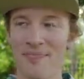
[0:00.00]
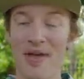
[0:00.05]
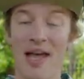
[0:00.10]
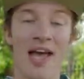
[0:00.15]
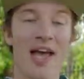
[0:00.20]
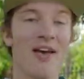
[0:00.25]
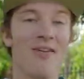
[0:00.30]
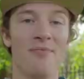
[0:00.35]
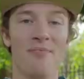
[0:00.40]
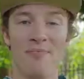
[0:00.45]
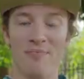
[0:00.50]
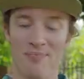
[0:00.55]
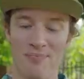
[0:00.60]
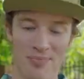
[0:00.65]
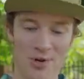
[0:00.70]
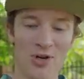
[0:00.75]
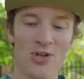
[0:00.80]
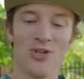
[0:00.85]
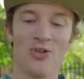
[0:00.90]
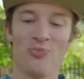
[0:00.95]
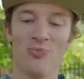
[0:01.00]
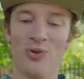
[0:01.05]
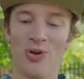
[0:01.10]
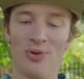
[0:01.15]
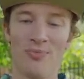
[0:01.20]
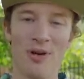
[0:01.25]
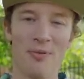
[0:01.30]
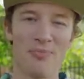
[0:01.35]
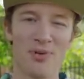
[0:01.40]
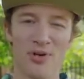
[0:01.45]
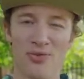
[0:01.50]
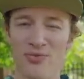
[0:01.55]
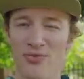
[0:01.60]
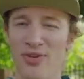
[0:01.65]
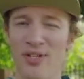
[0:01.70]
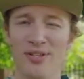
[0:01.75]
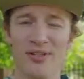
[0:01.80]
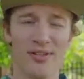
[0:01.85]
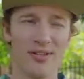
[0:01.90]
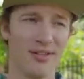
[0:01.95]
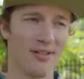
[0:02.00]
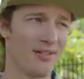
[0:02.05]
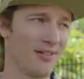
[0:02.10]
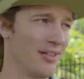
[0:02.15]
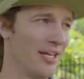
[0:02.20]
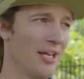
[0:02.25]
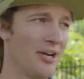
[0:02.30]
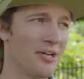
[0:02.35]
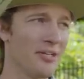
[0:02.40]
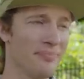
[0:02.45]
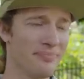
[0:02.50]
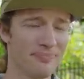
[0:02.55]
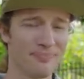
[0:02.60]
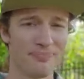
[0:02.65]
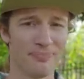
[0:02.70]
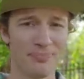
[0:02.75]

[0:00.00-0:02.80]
I have a bunch more, maybe I'll reveal later,